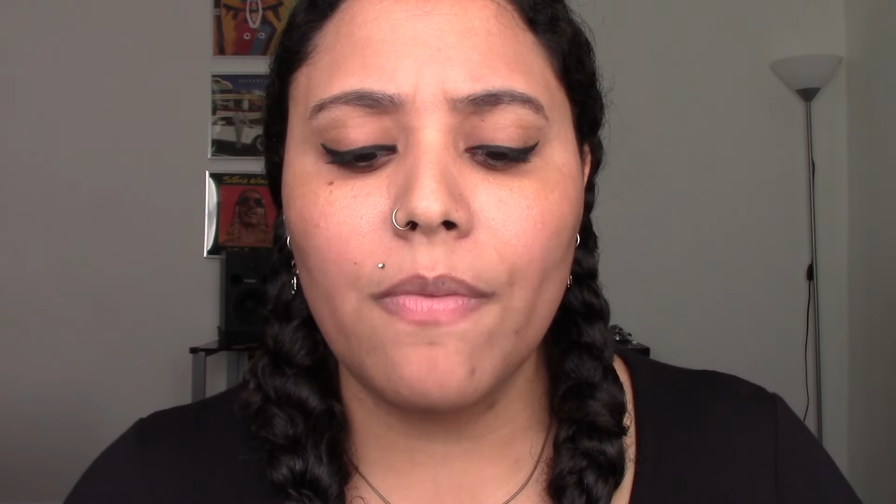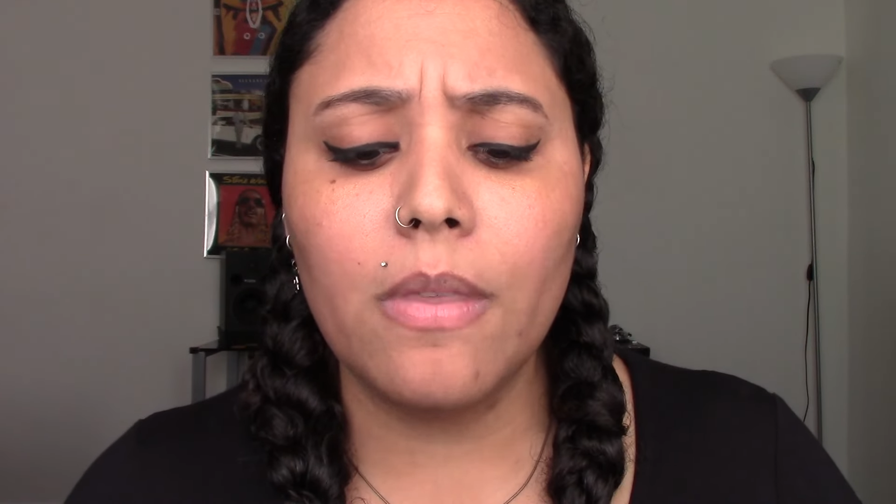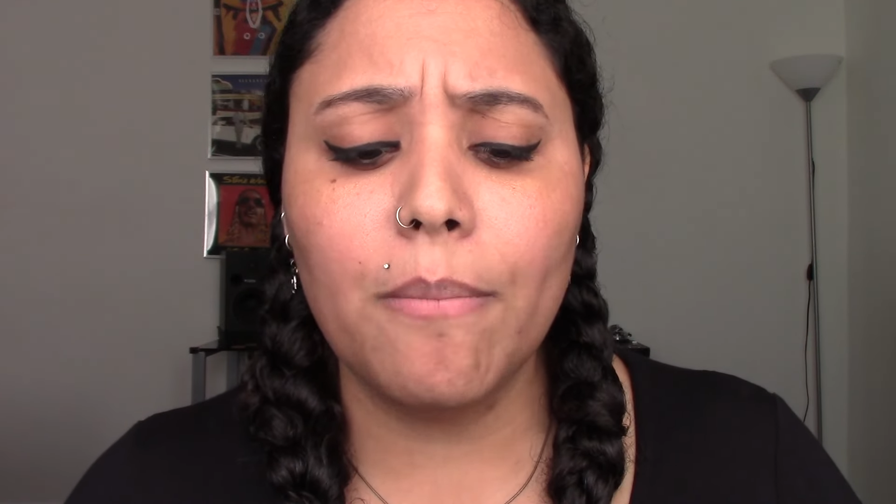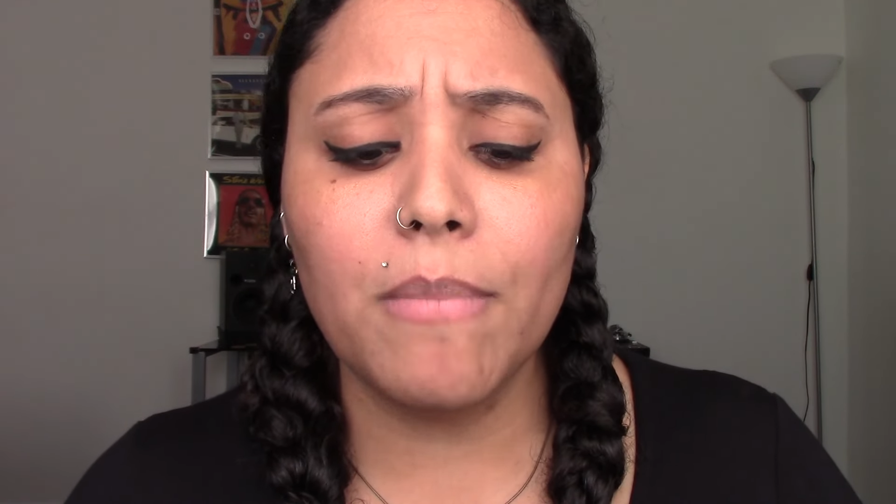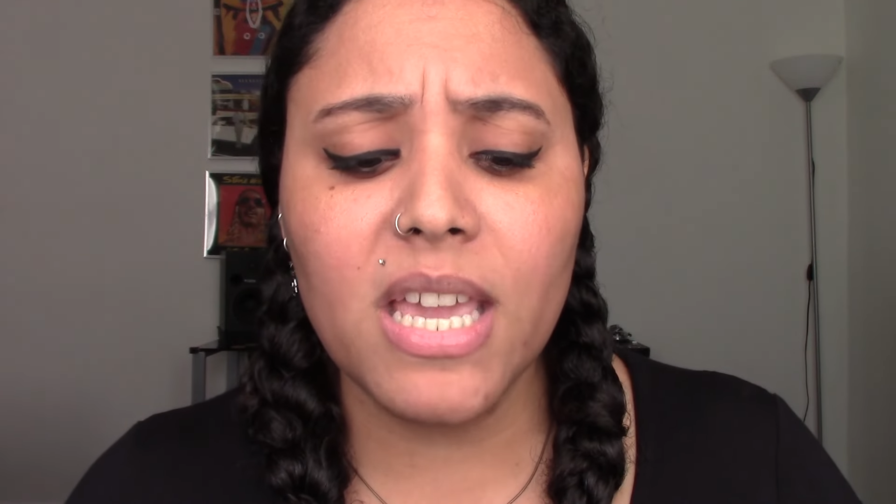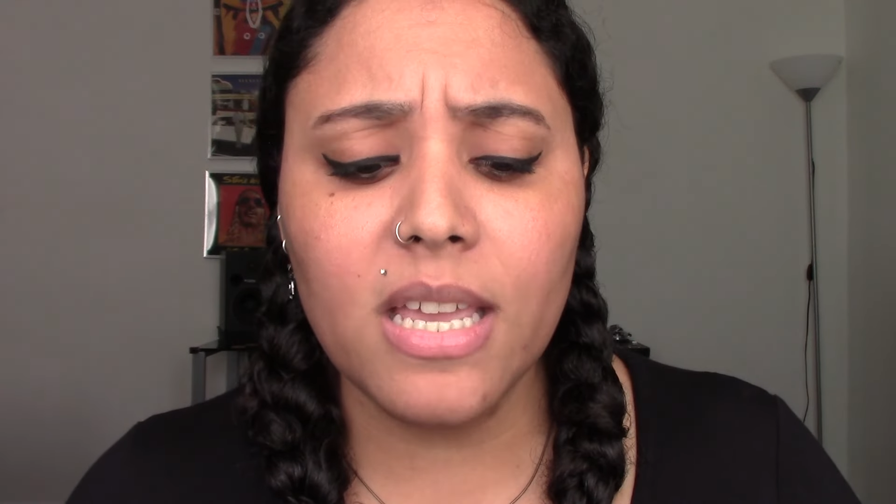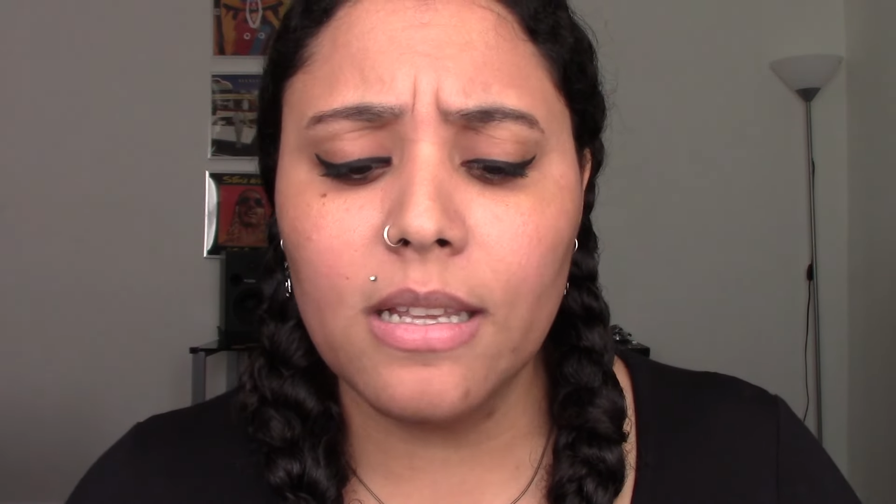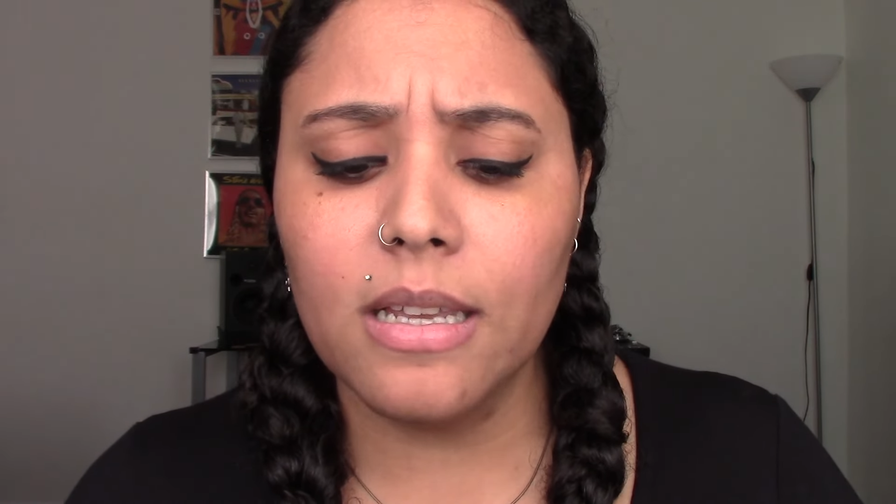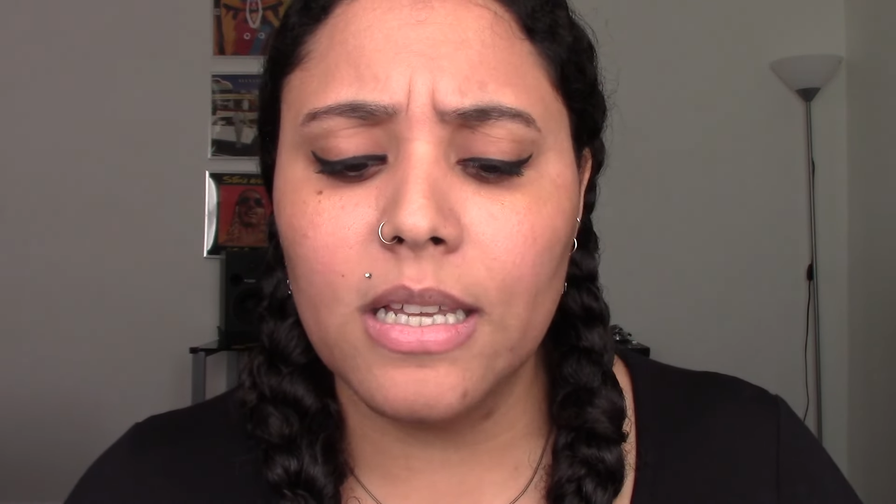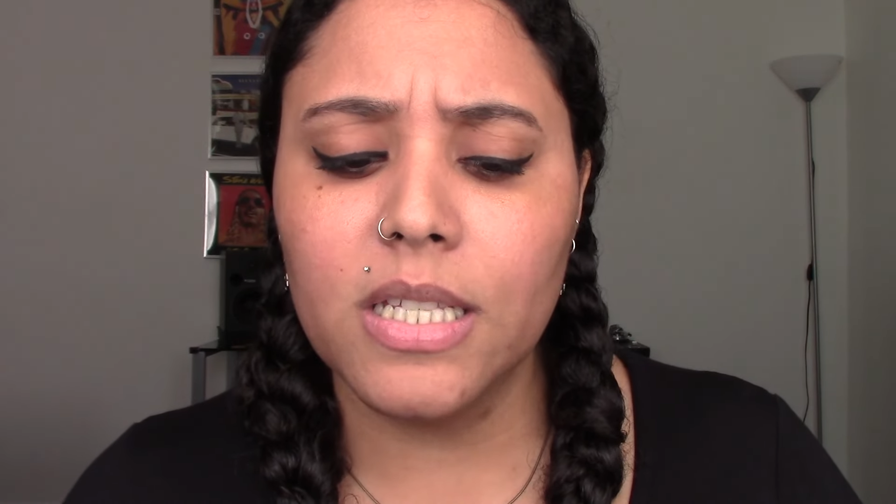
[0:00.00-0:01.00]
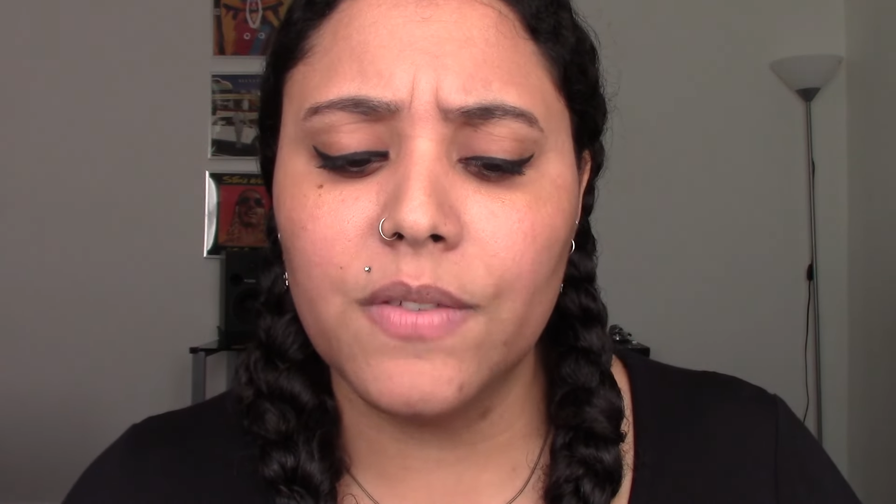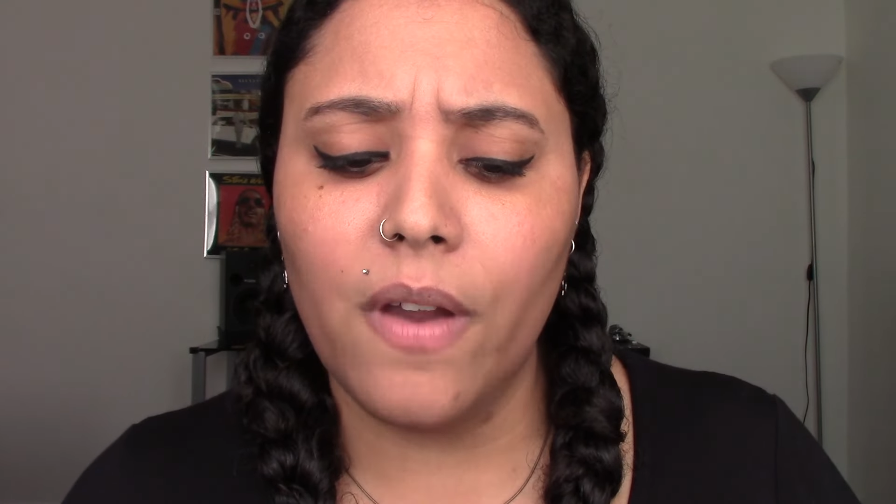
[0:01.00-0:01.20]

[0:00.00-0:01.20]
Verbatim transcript: The meat is